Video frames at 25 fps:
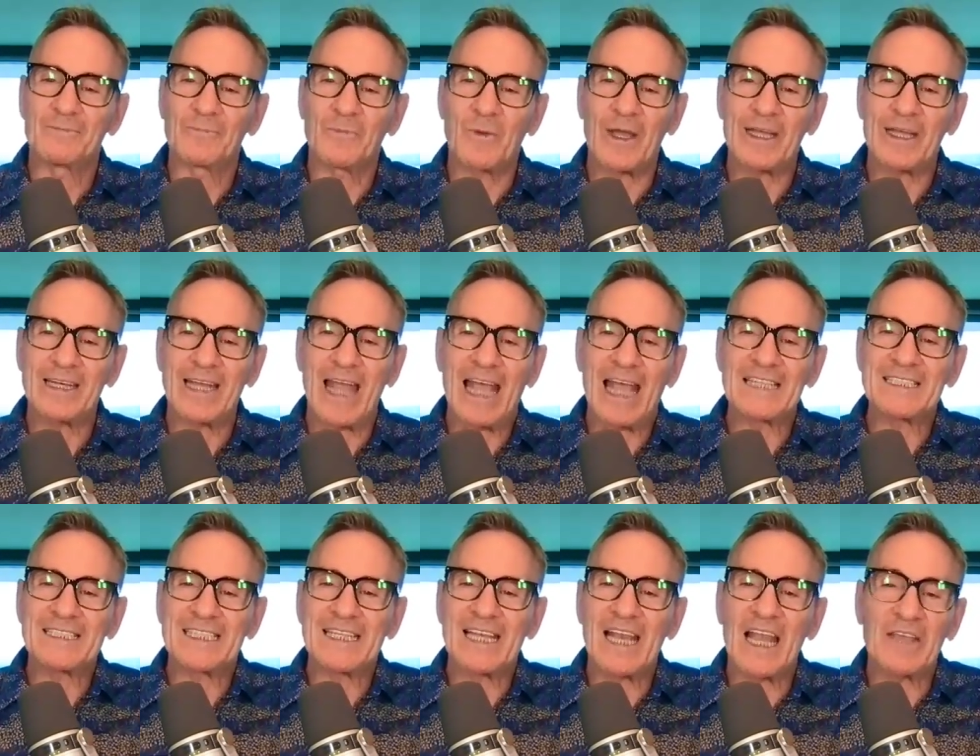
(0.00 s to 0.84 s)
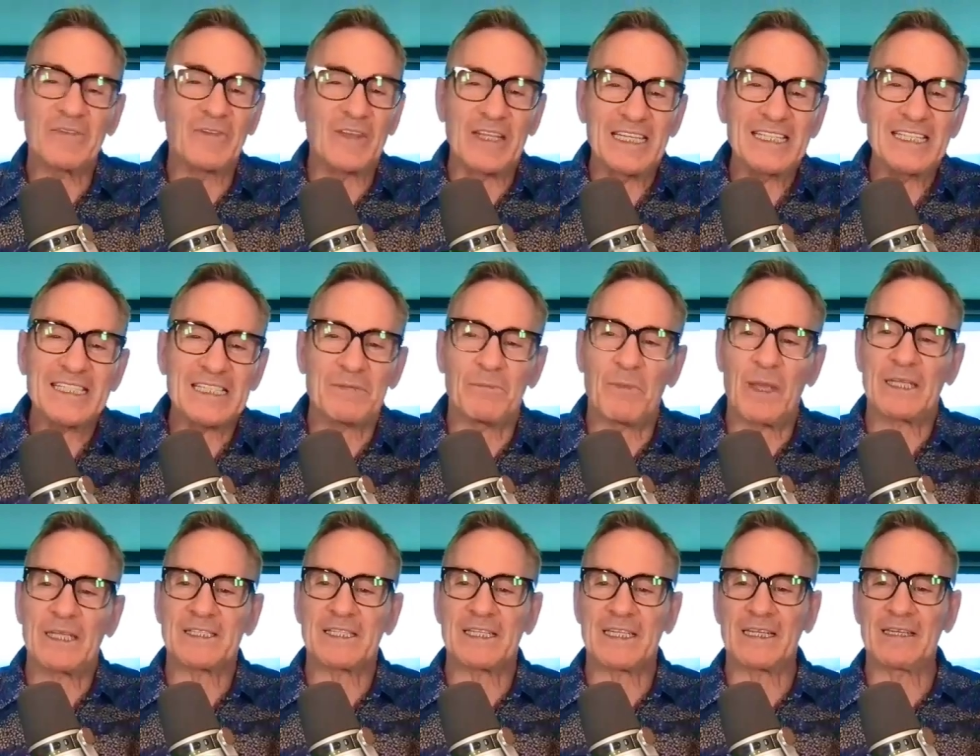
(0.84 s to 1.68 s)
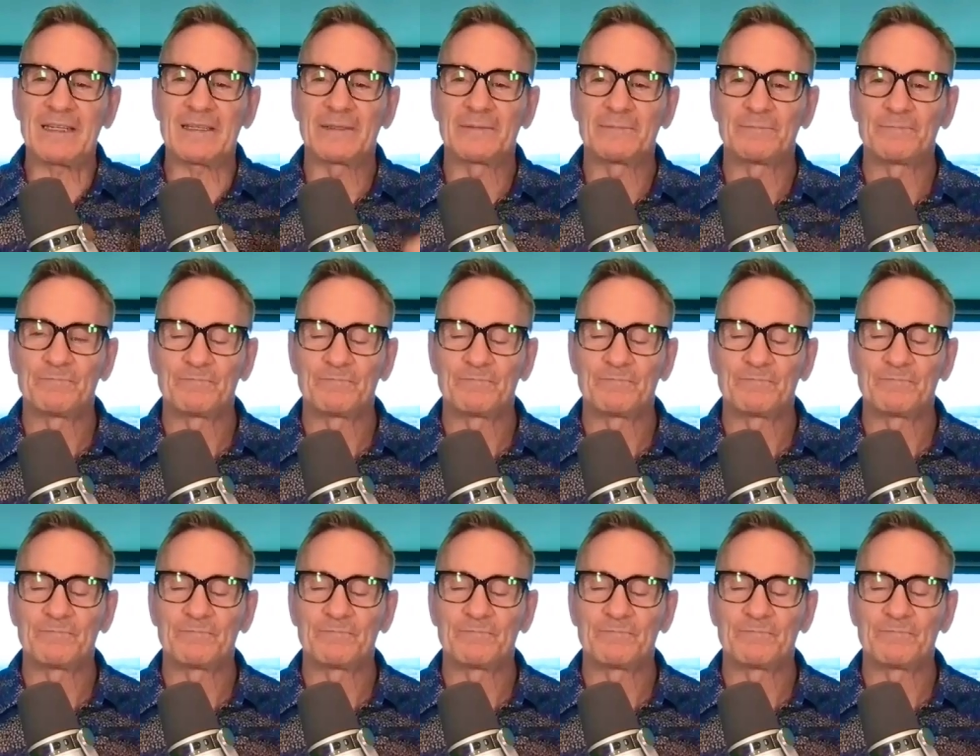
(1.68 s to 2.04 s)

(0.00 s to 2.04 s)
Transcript: right, as in life isn't messy,